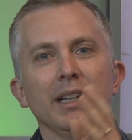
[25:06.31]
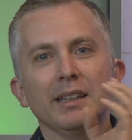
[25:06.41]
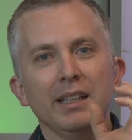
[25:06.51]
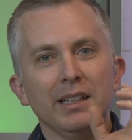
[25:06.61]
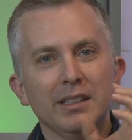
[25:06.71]
I
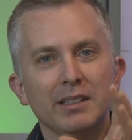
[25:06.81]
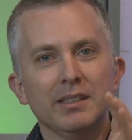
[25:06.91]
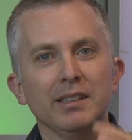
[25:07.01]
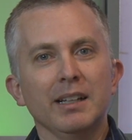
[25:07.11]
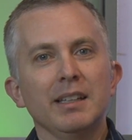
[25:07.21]
think his
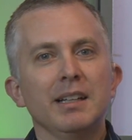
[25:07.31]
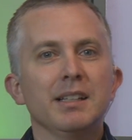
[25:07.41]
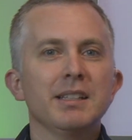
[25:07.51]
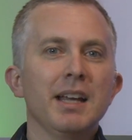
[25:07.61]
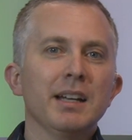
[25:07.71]

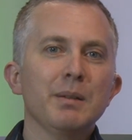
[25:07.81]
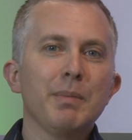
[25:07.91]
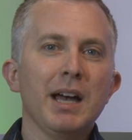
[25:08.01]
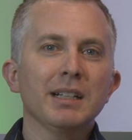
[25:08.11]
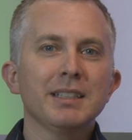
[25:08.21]
neck and
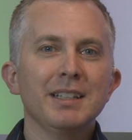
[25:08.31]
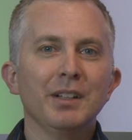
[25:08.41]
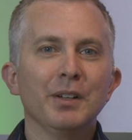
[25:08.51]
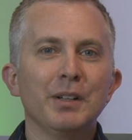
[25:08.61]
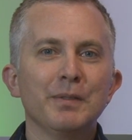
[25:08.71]
back still
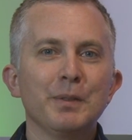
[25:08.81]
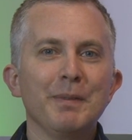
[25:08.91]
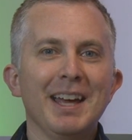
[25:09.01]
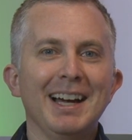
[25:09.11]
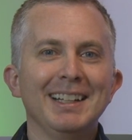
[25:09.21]
hurt from
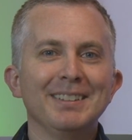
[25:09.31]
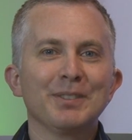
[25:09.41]
that,